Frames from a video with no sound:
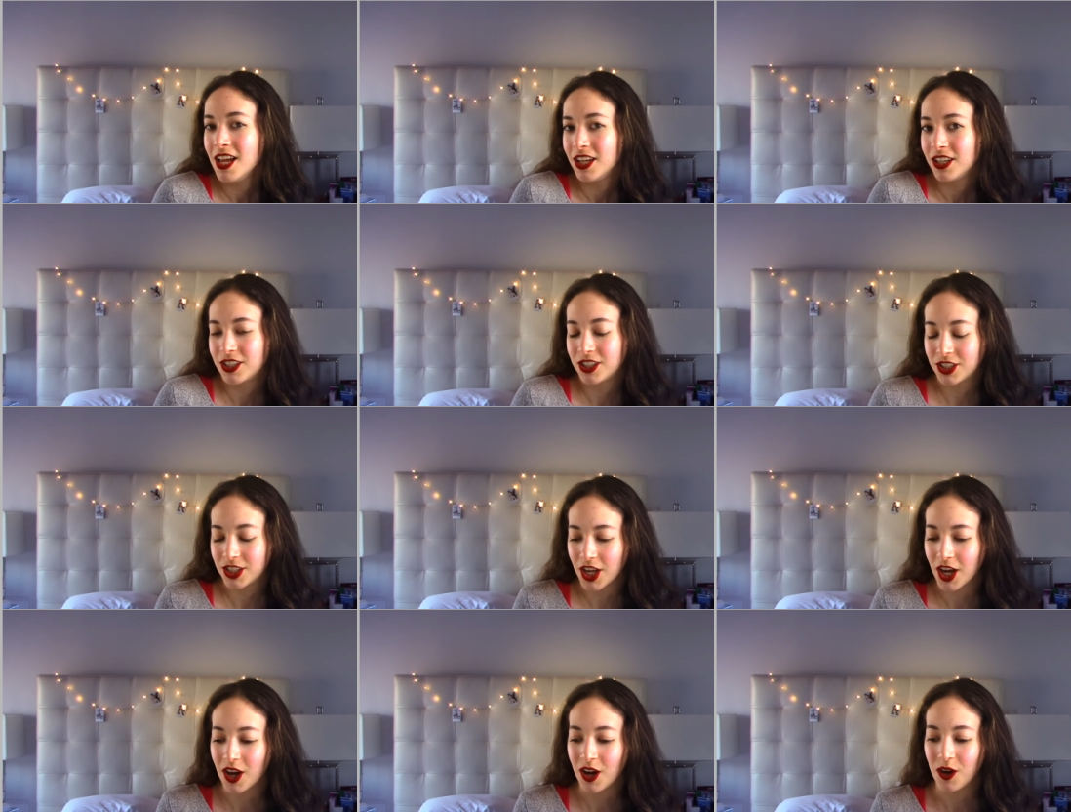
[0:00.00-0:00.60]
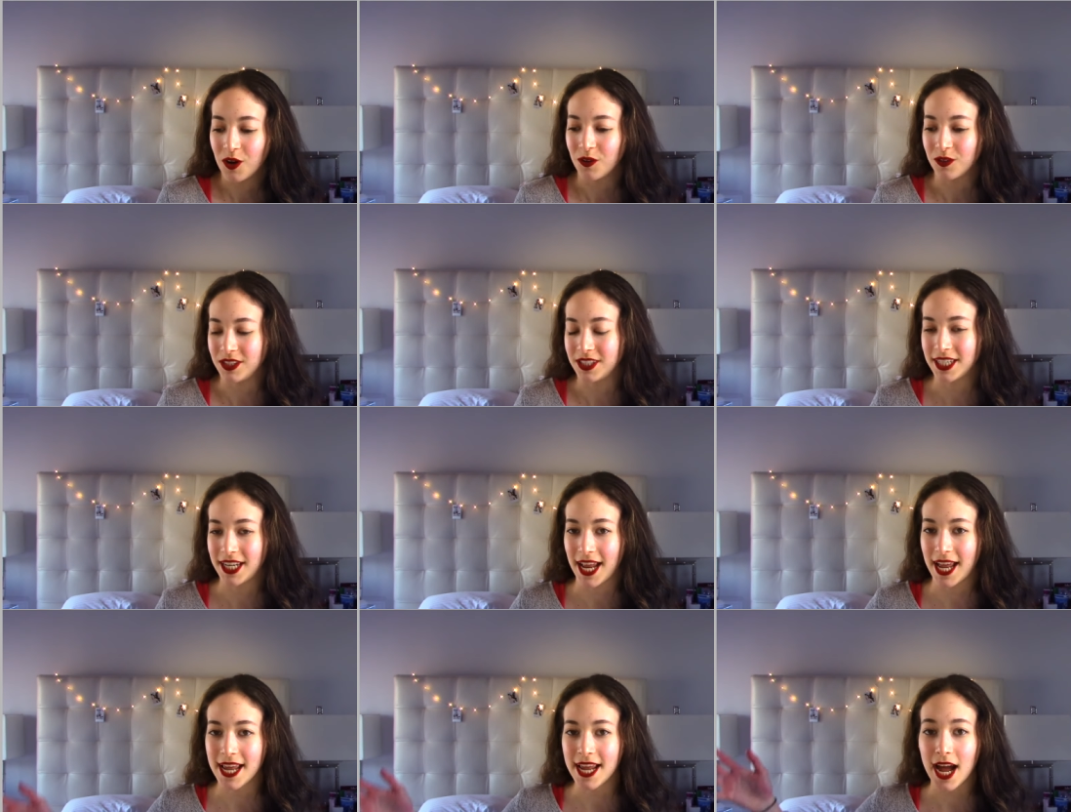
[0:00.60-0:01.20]
So
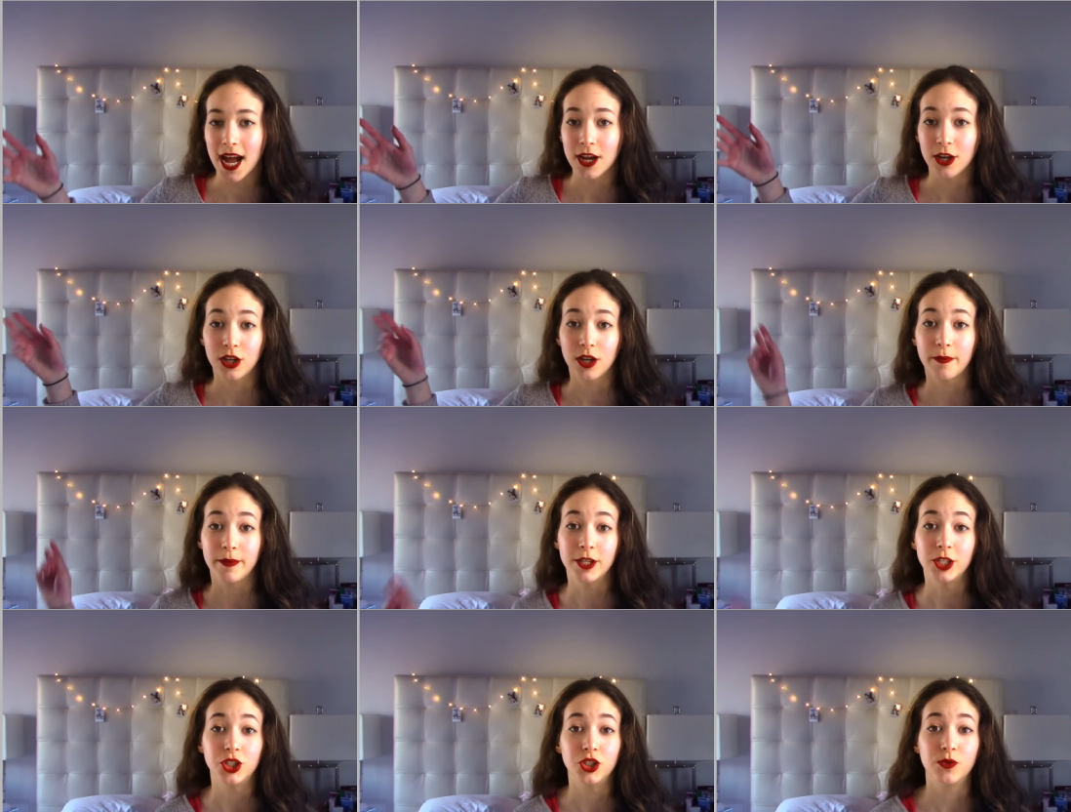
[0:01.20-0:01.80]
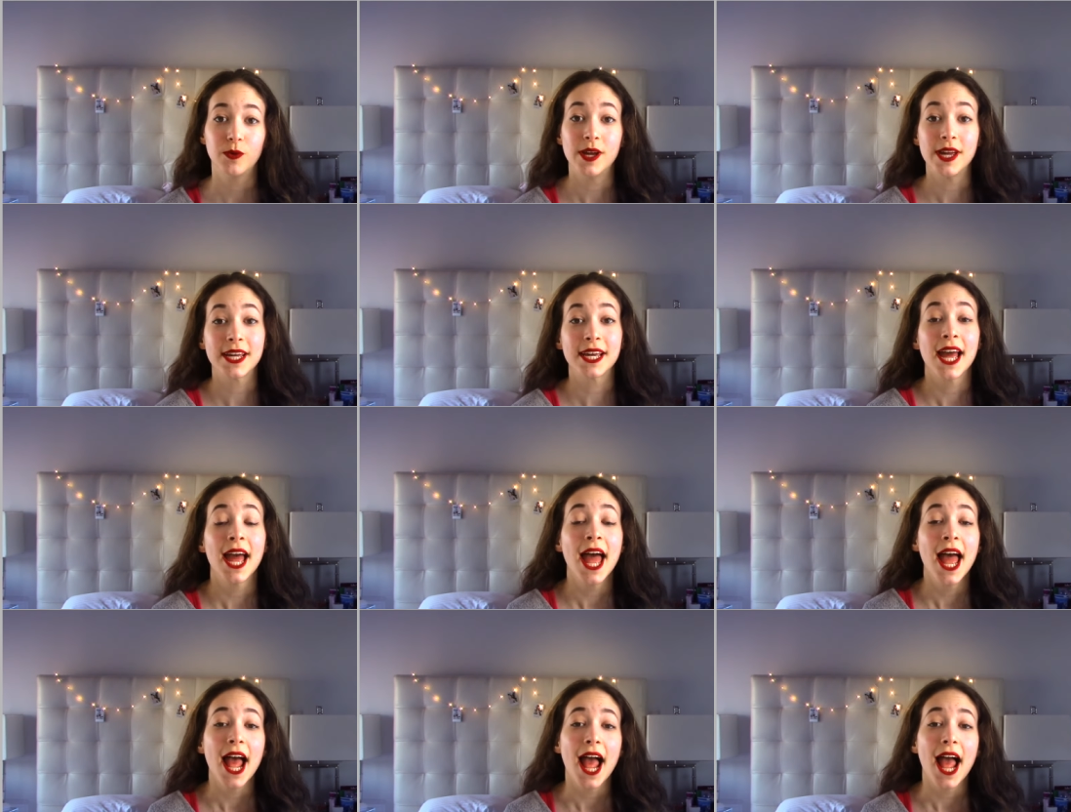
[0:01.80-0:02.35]
today I'm going to be doing